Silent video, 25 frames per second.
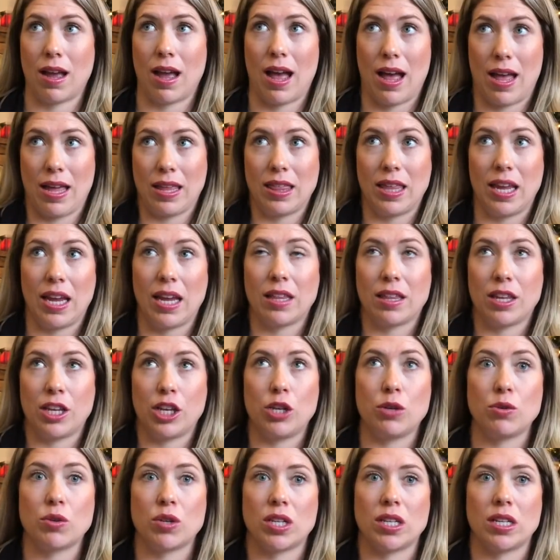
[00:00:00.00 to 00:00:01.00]
I think that
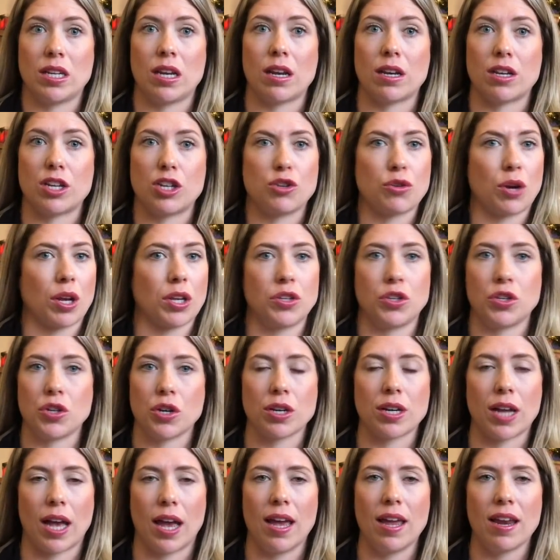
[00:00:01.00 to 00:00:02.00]
you just need to trust
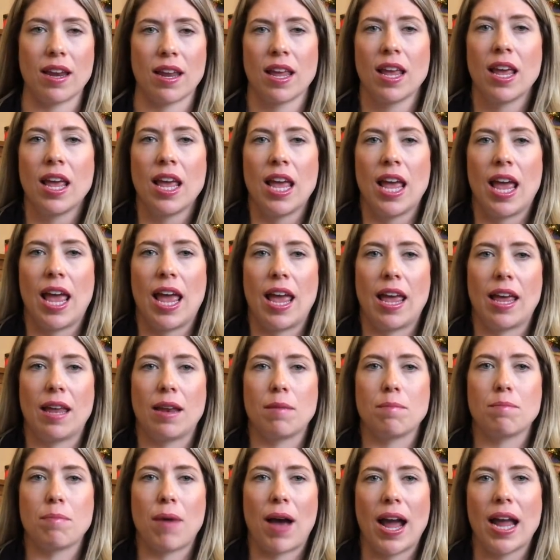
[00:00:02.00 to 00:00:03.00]
your gut
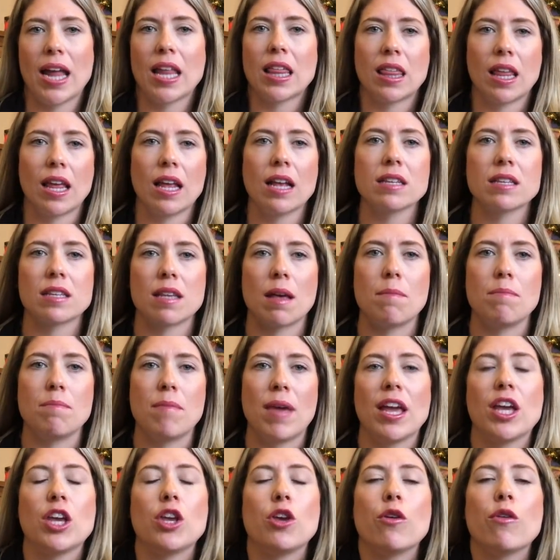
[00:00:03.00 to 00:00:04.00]
and buy things that
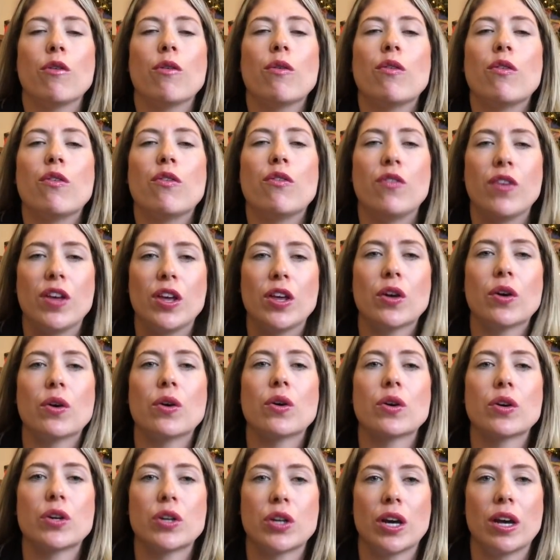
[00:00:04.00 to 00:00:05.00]
make you
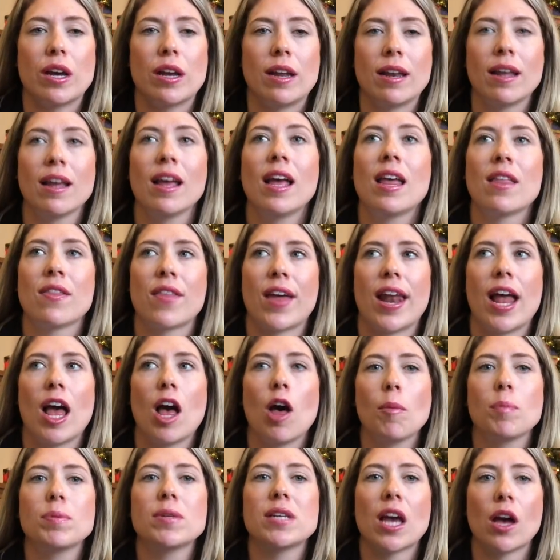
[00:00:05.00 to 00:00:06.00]
feel good, that
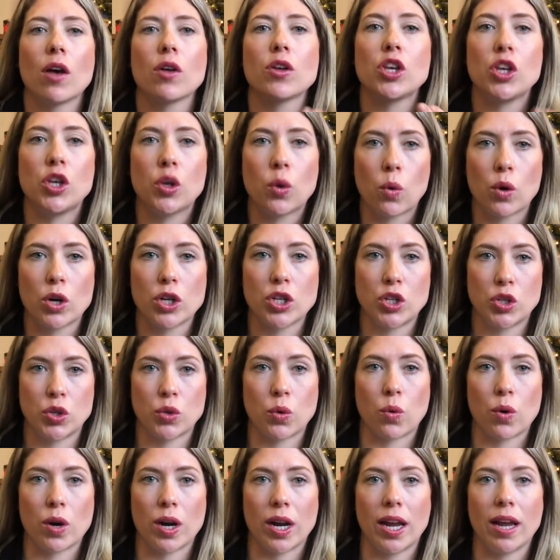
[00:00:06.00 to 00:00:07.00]
help tell your
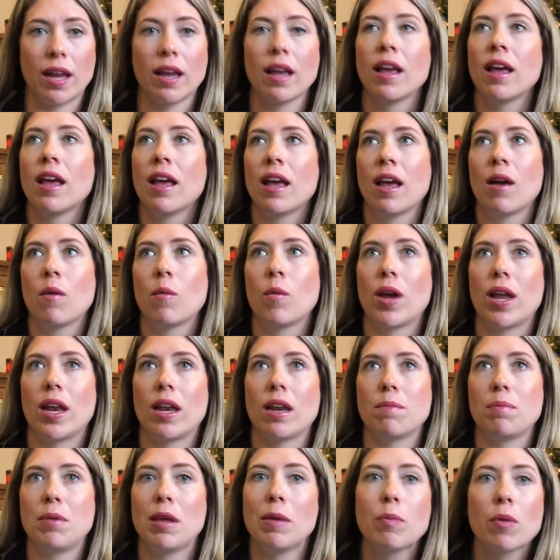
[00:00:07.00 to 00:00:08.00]
story.
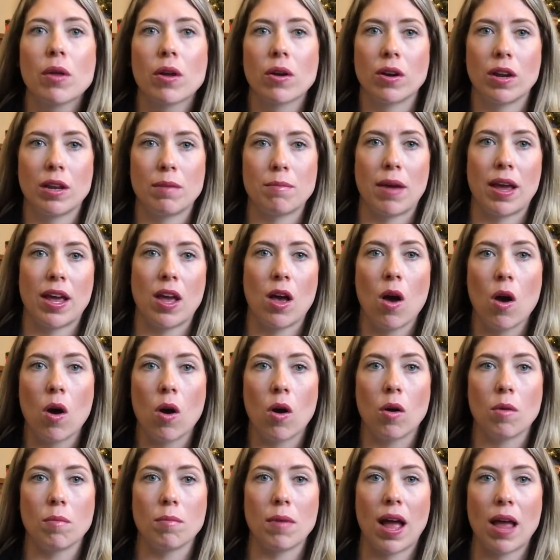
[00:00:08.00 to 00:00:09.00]
When people are in my
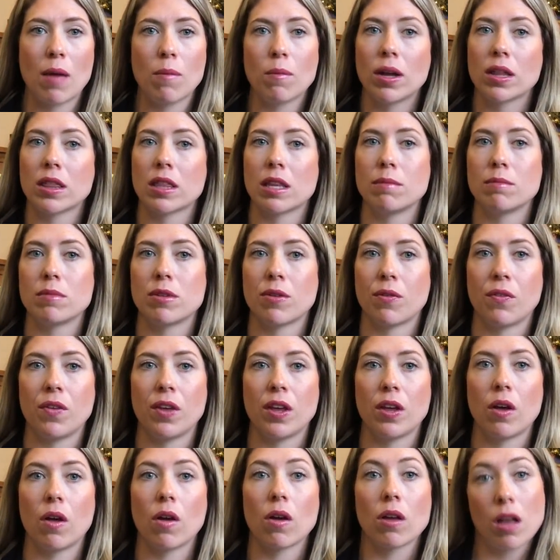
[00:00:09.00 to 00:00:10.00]
home, I want them to
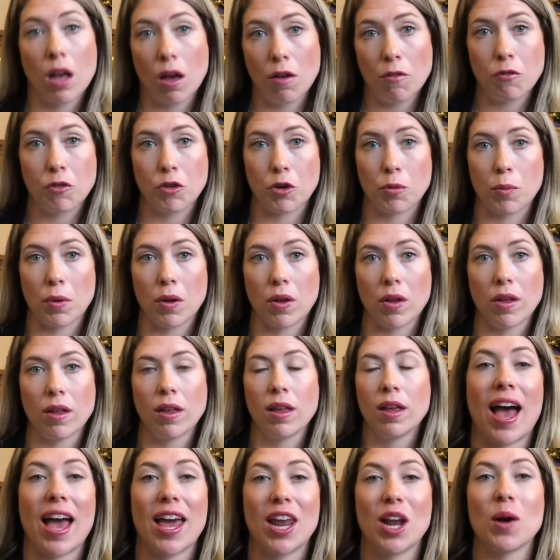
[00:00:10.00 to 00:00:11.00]
feel
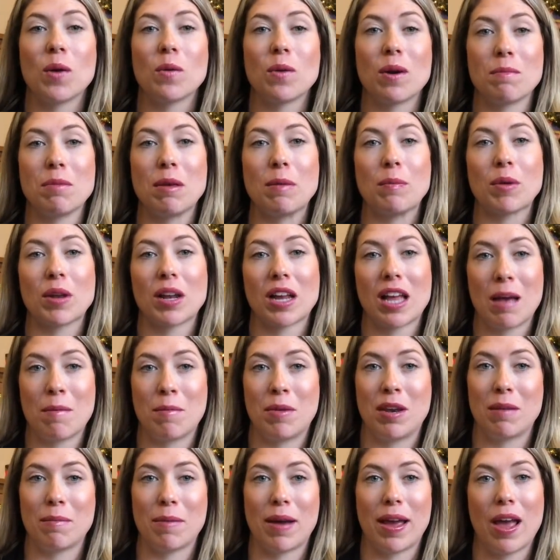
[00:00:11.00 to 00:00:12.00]
comfortable. I don't want people to
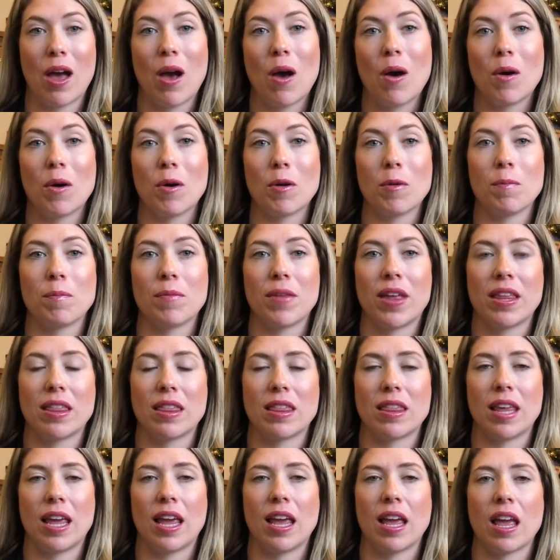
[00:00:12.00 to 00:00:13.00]
come into my home
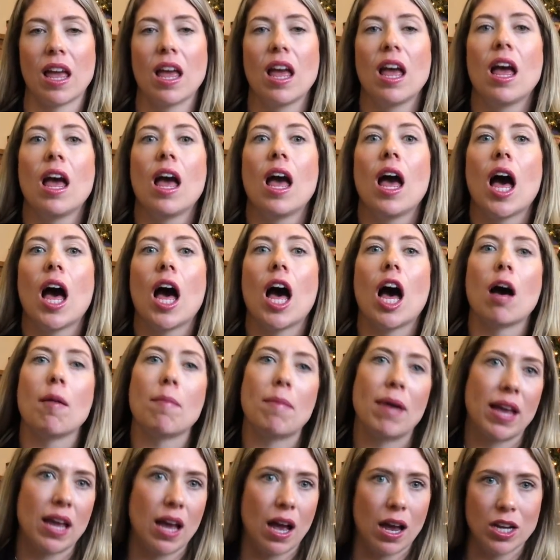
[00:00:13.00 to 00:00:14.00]
and think, oh
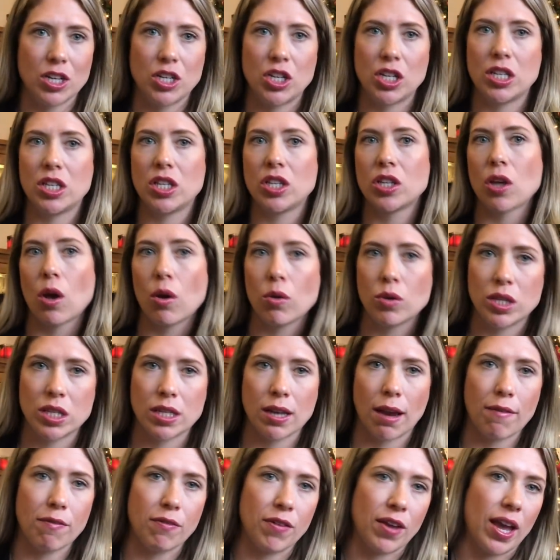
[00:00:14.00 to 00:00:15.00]
my gosh, it's so
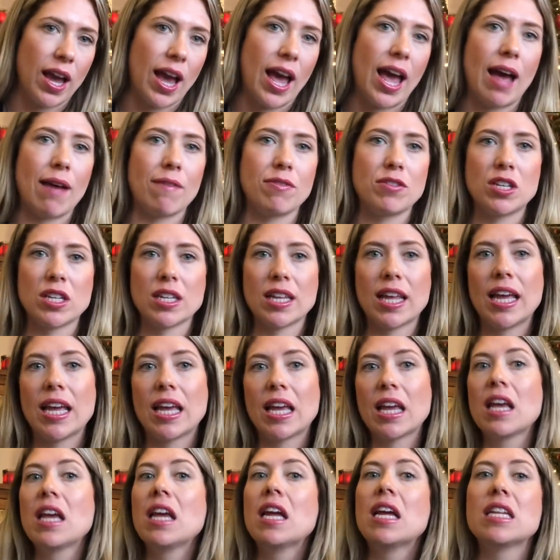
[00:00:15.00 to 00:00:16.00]
stuffy. I have to
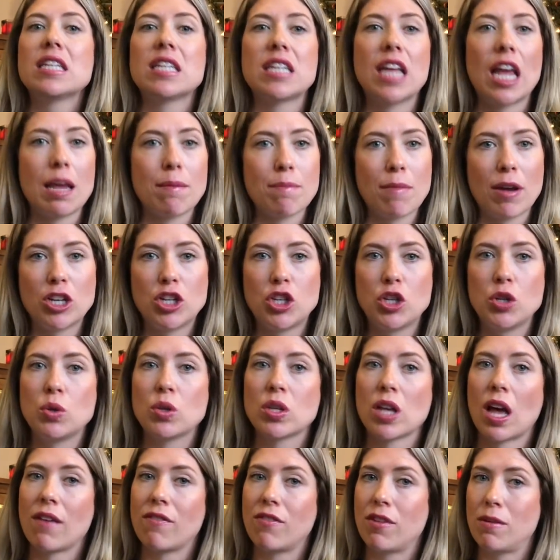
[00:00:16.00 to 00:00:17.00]
like take my
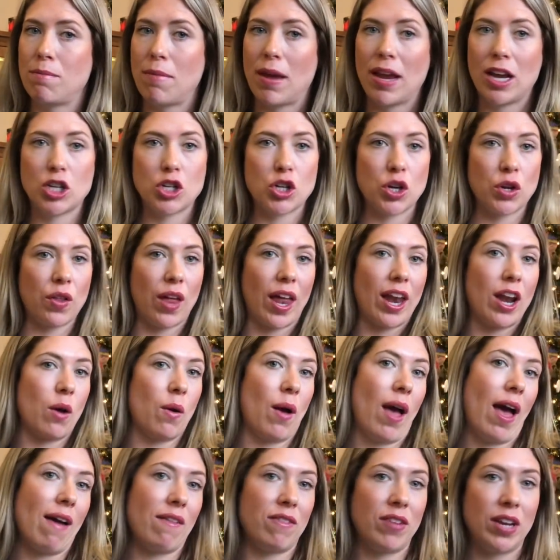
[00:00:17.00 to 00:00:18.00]
shoes off and make sure that I
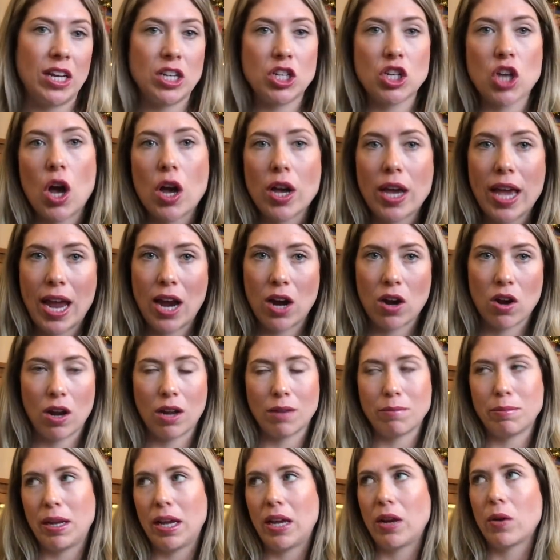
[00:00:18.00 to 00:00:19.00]
don't have any dog hair
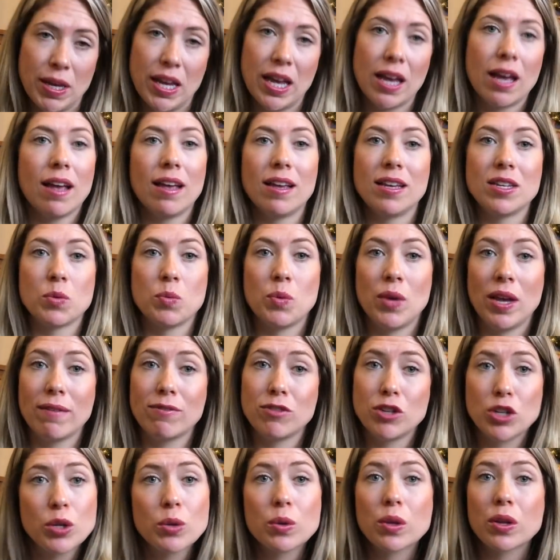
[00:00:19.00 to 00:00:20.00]
on me, because we
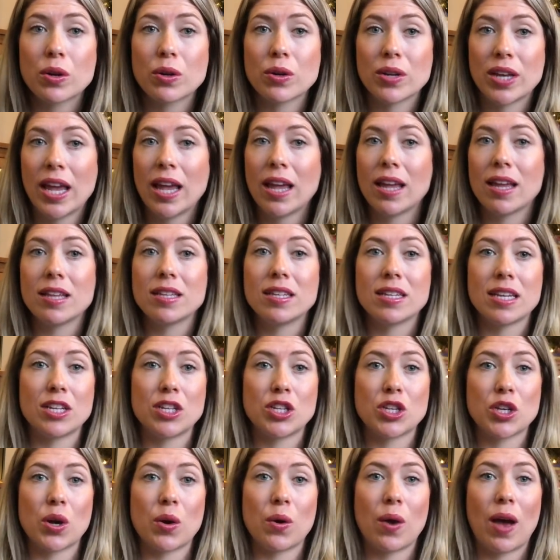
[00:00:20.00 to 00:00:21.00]
have 2 little kids,
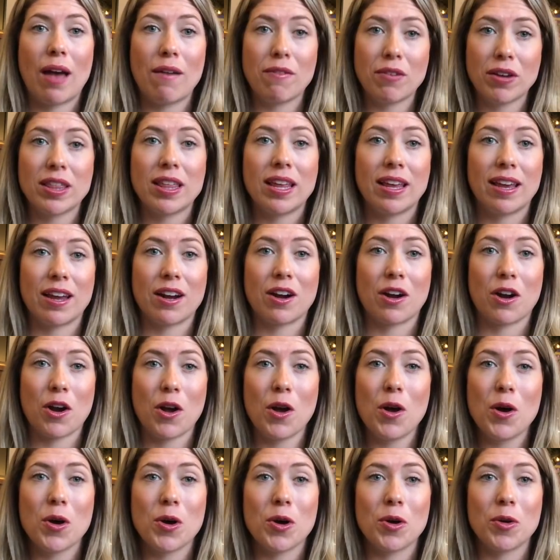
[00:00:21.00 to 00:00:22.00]
and so everything in our
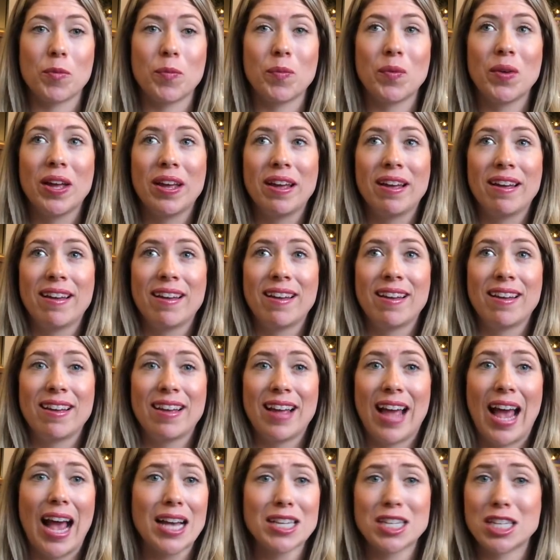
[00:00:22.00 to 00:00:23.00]
home
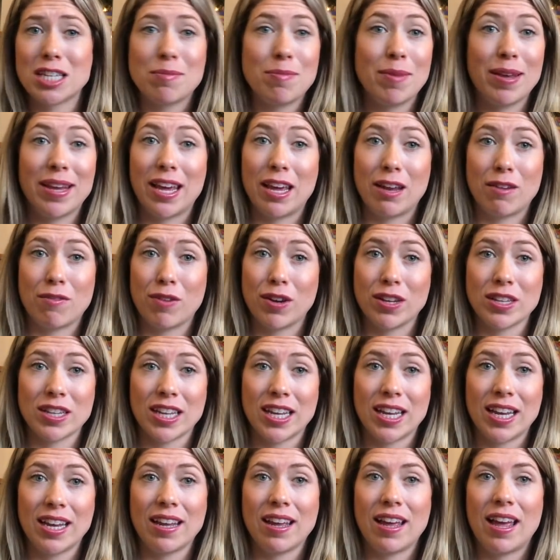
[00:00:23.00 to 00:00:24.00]
has to be kid
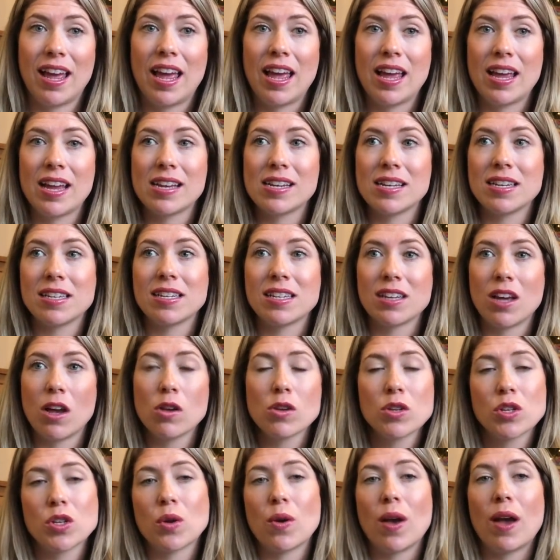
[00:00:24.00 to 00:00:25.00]
friendly. And
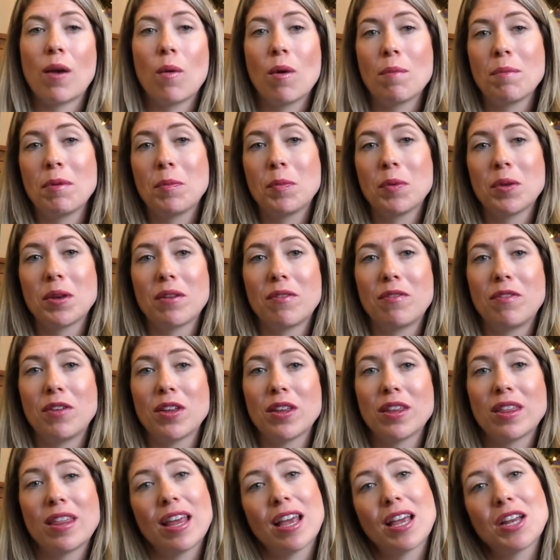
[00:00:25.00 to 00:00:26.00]
also I want people to
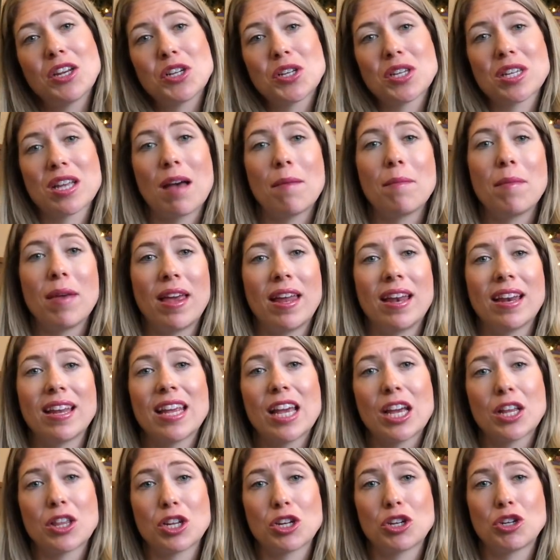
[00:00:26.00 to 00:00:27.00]
feel like they can just come in,
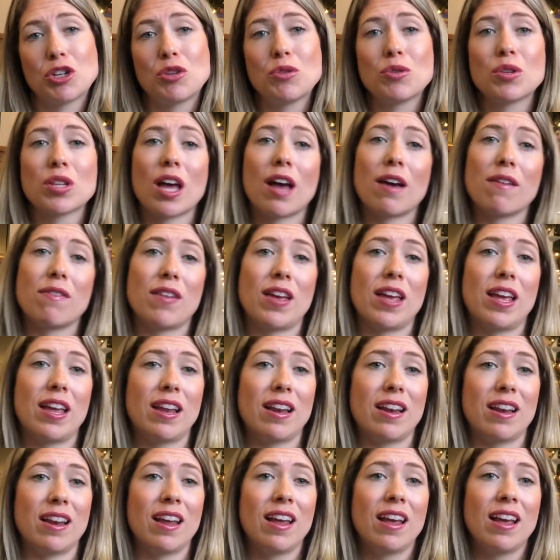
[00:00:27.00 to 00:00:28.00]
kick their shoes off,
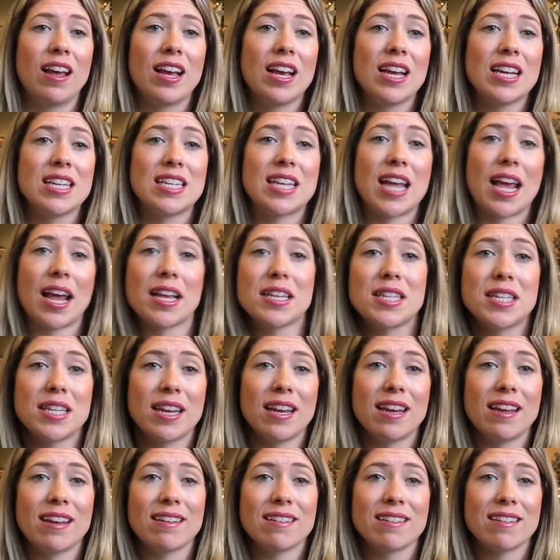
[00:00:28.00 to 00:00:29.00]
and take a
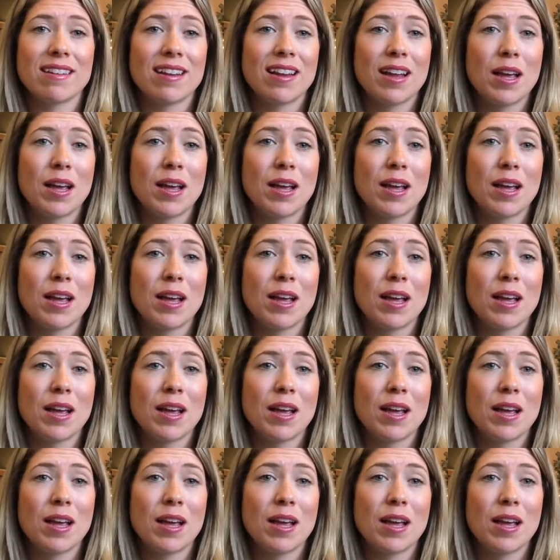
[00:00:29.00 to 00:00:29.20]
seat,